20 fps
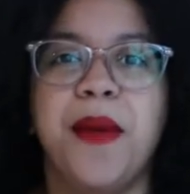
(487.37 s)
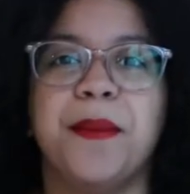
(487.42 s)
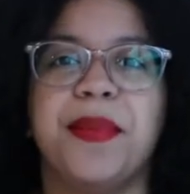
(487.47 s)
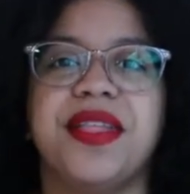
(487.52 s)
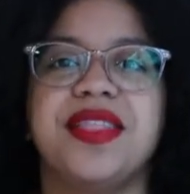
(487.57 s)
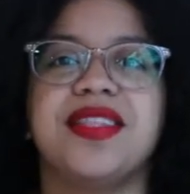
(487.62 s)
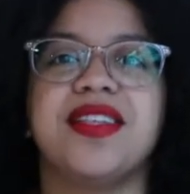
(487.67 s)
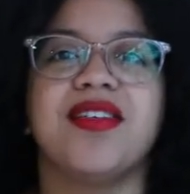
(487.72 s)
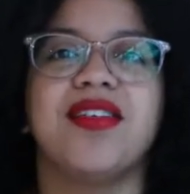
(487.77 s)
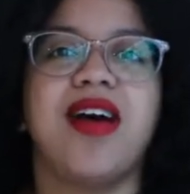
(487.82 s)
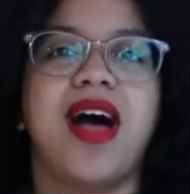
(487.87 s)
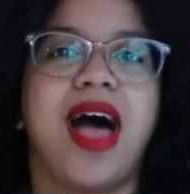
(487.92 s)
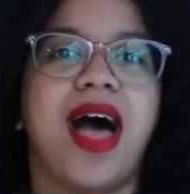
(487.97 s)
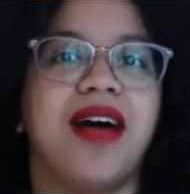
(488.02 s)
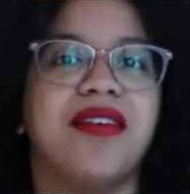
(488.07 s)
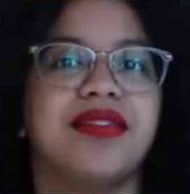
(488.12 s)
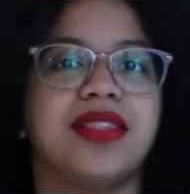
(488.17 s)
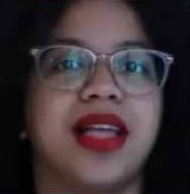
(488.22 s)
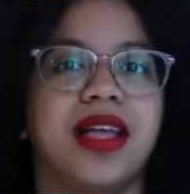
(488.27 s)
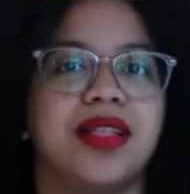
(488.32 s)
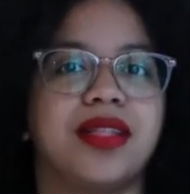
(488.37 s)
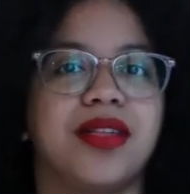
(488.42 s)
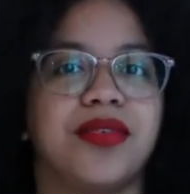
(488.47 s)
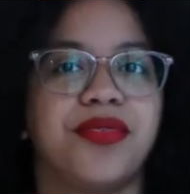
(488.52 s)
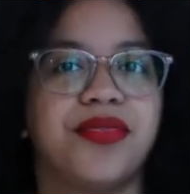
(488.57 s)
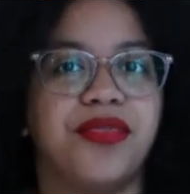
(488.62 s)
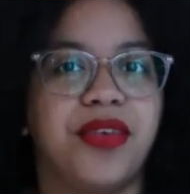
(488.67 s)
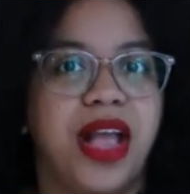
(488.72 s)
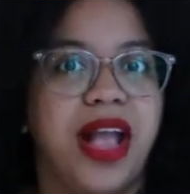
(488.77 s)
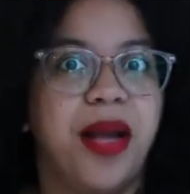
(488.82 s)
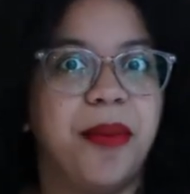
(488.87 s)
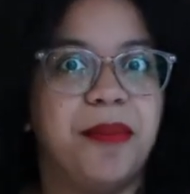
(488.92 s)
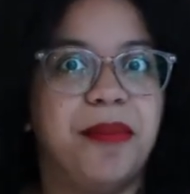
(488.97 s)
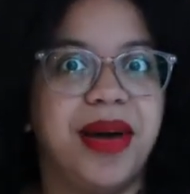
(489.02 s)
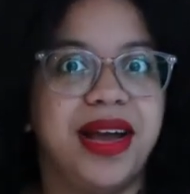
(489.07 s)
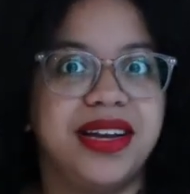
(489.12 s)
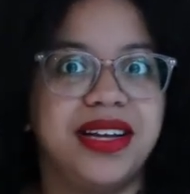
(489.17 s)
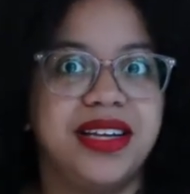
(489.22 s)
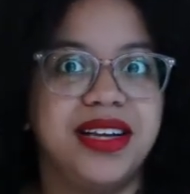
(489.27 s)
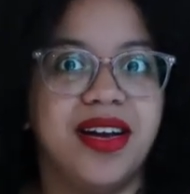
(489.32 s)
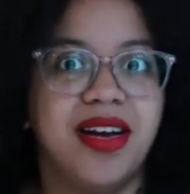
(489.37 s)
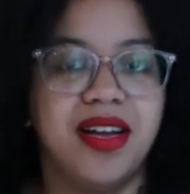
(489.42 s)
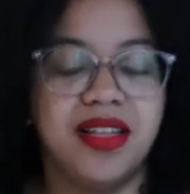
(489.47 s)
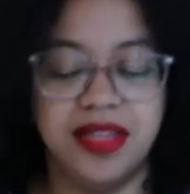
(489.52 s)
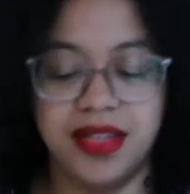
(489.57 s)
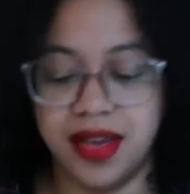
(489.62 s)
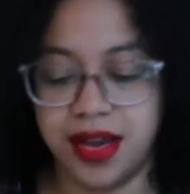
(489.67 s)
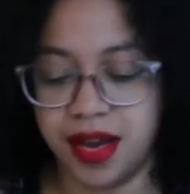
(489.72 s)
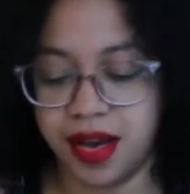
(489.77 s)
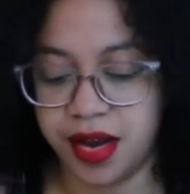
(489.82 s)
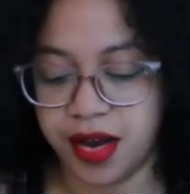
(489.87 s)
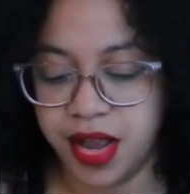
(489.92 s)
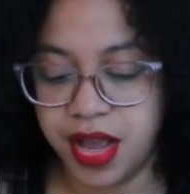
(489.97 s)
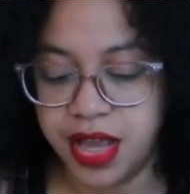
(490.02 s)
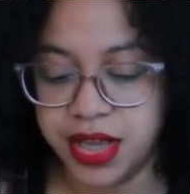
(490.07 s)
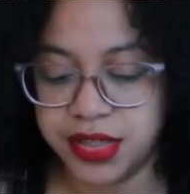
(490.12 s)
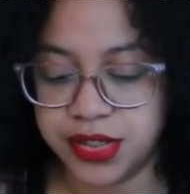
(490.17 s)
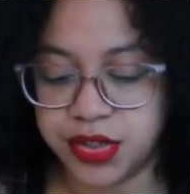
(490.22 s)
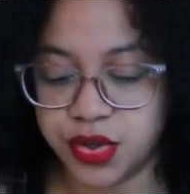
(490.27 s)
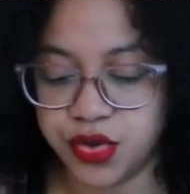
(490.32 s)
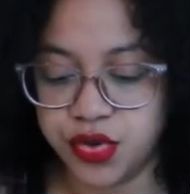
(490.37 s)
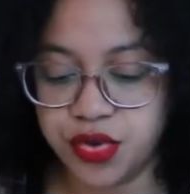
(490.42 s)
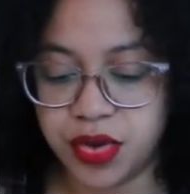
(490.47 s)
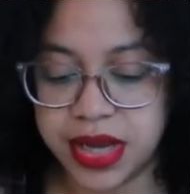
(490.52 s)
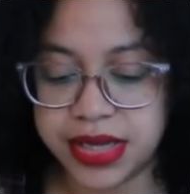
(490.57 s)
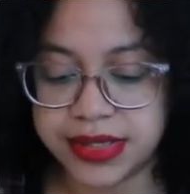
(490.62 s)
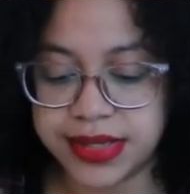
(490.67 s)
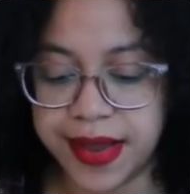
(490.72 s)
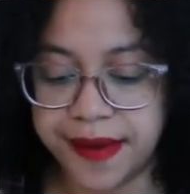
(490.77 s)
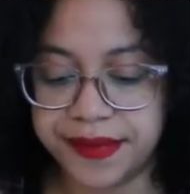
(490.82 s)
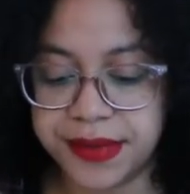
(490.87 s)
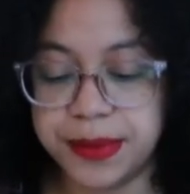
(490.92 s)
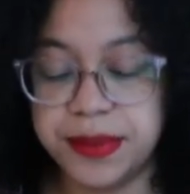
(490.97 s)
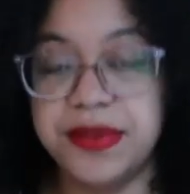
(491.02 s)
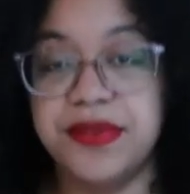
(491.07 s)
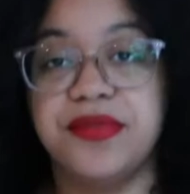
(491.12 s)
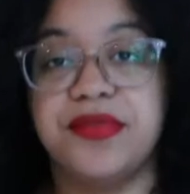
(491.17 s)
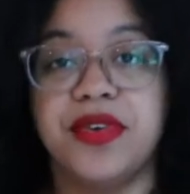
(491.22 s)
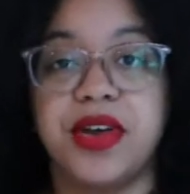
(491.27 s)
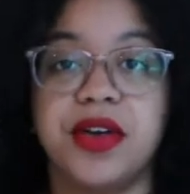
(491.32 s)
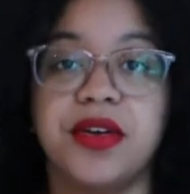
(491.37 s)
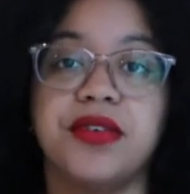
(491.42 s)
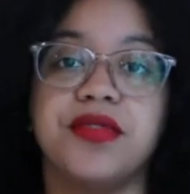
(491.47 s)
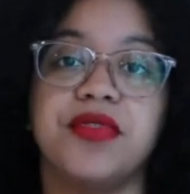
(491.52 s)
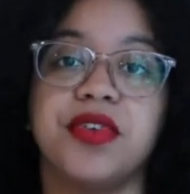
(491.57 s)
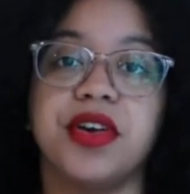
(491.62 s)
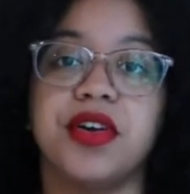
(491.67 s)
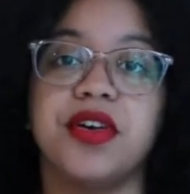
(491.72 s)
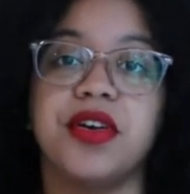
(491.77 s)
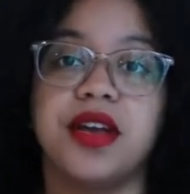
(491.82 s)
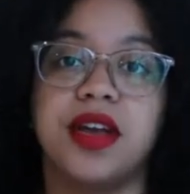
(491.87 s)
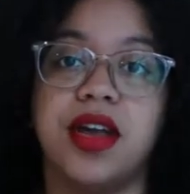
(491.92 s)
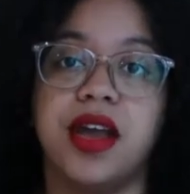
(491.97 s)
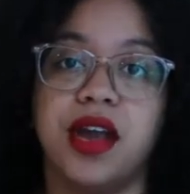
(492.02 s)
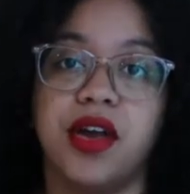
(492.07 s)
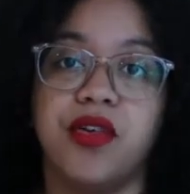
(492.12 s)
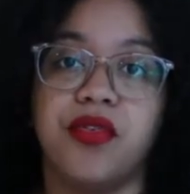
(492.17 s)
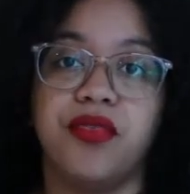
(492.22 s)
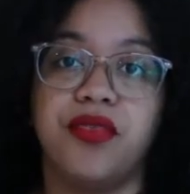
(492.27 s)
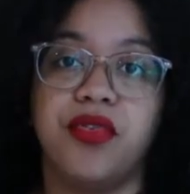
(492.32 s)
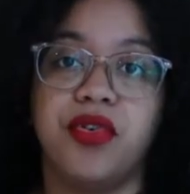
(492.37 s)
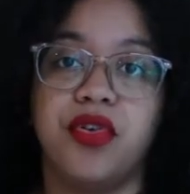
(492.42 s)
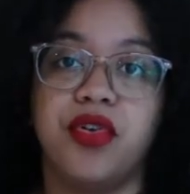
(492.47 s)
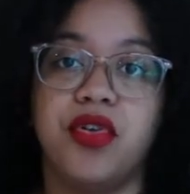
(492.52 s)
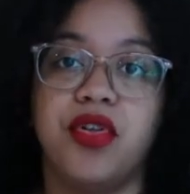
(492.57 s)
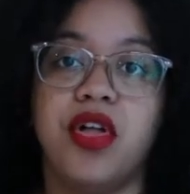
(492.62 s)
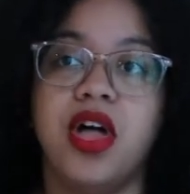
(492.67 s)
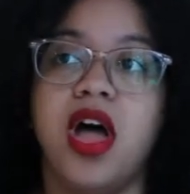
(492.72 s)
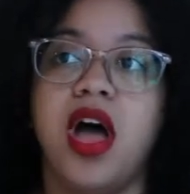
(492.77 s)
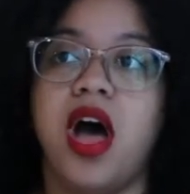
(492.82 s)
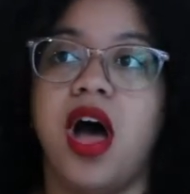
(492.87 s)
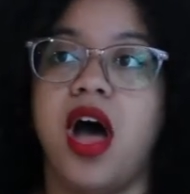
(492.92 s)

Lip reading: but they'll have like the fake bunny on there, so you guys have to be very, very careful.